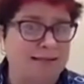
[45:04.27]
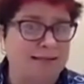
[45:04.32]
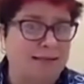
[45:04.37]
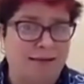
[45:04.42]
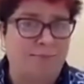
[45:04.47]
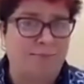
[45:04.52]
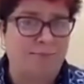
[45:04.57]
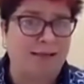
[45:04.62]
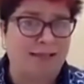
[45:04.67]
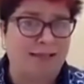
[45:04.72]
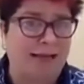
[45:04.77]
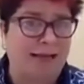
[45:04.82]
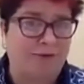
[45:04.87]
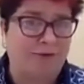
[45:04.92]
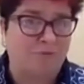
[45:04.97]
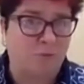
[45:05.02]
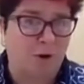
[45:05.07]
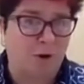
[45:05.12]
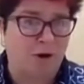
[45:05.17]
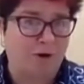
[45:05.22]
is going to be
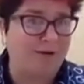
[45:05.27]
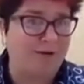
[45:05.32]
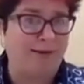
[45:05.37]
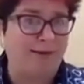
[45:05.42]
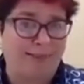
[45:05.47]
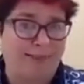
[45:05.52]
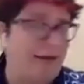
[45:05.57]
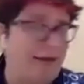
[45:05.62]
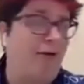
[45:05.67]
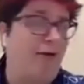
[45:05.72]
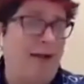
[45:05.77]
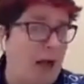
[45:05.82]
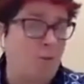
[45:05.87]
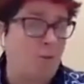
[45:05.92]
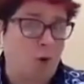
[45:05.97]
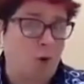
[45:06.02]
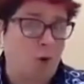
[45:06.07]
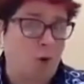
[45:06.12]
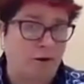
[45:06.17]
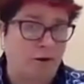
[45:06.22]
late for work. They're
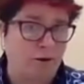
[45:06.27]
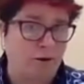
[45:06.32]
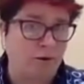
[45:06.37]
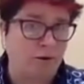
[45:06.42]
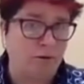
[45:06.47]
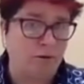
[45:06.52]
at work.